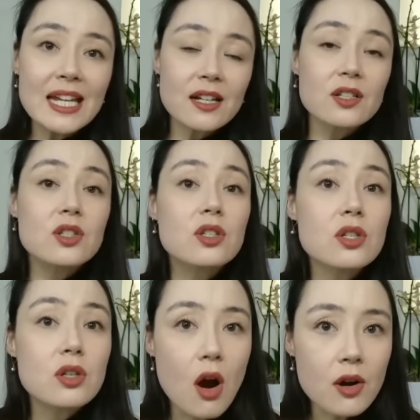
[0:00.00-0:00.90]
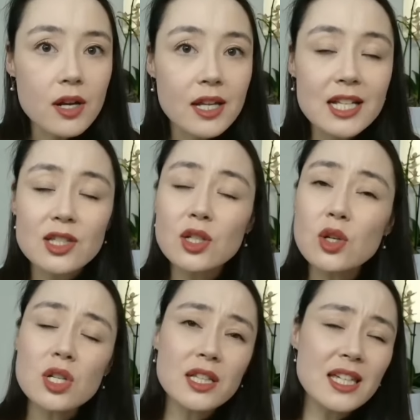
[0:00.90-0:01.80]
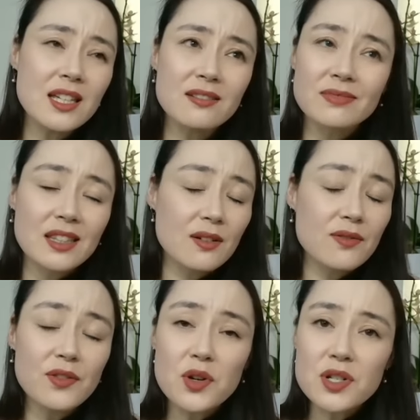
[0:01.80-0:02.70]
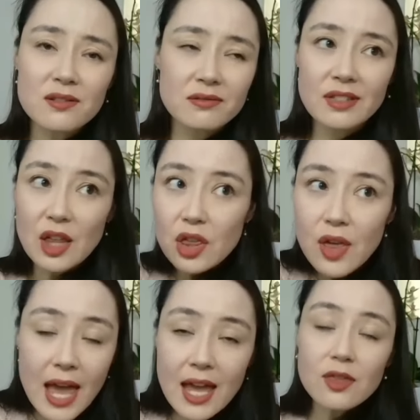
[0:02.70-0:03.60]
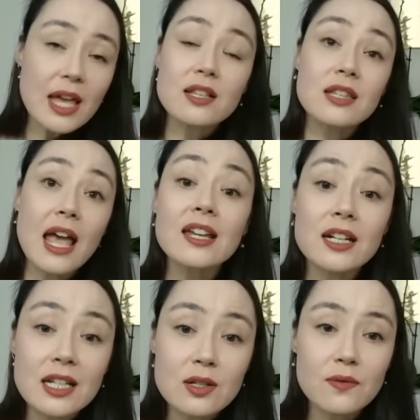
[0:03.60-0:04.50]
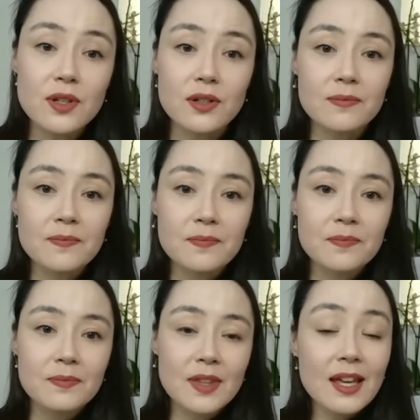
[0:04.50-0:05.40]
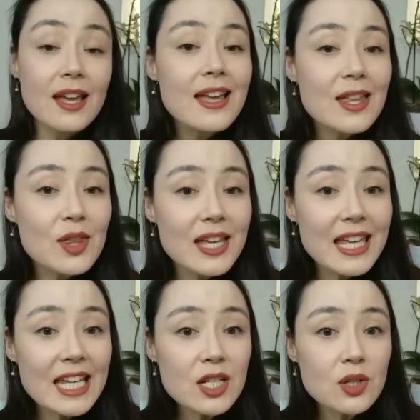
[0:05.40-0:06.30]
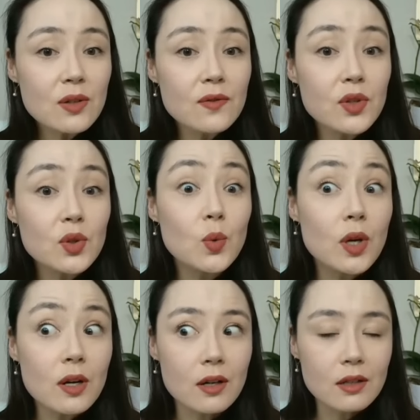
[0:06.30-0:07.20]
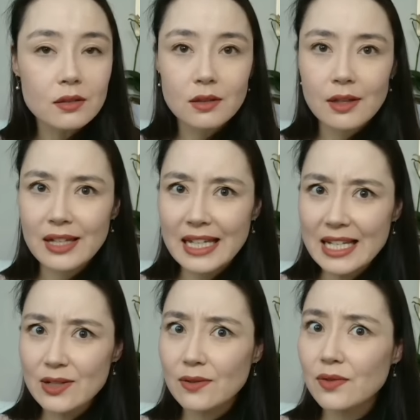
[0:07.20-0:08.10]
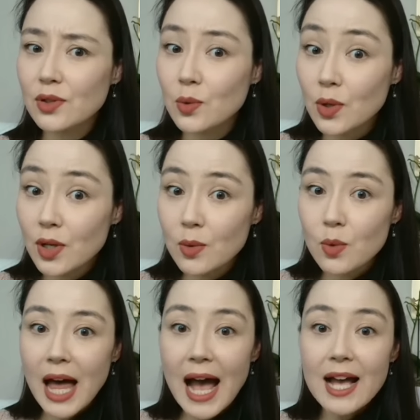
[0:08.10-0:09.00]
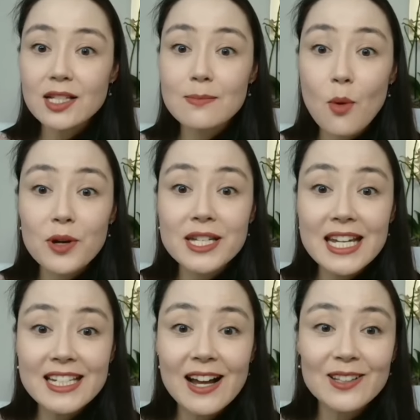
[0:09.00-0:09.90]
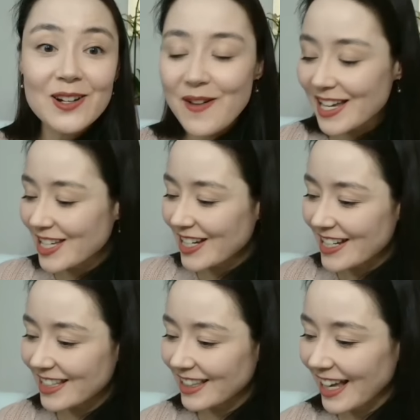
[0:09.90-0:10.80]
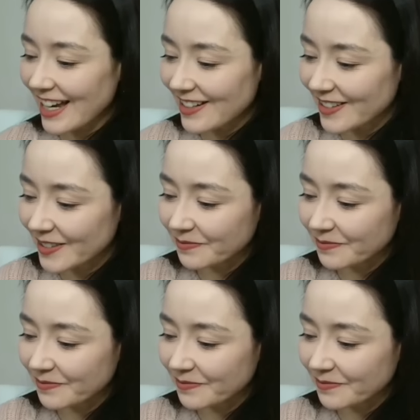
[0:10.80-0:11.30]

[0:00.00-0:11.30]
started. It's usually the first thing they say in an interview. The interviewer will ask more detailed questions later.